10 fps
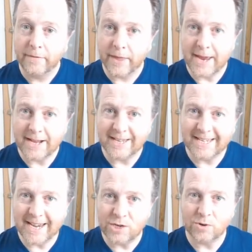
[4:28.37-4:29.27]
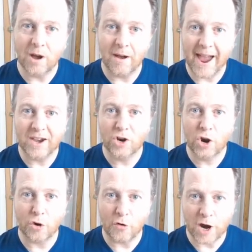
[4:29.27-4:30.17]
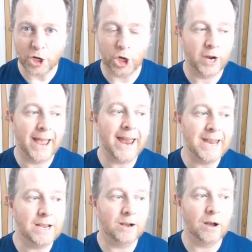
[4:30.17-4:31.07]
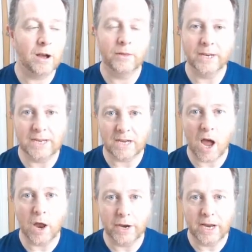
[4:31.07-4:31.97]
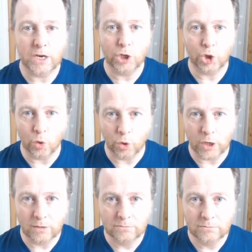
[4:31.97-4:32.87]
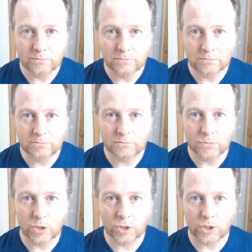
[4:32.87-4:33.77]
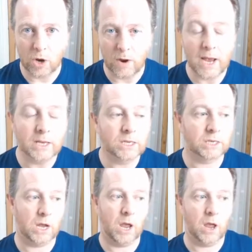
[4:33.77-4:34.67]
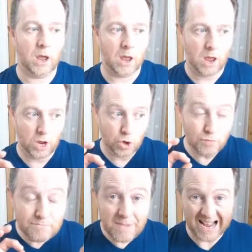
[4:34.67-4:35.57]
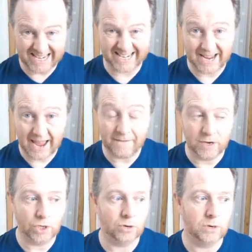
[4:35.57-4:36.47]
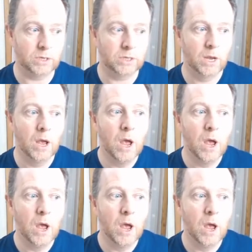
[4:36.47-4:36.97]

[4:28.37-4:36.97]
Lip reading: they can seize your car and crush any car that is uninsured. So you must have insurance.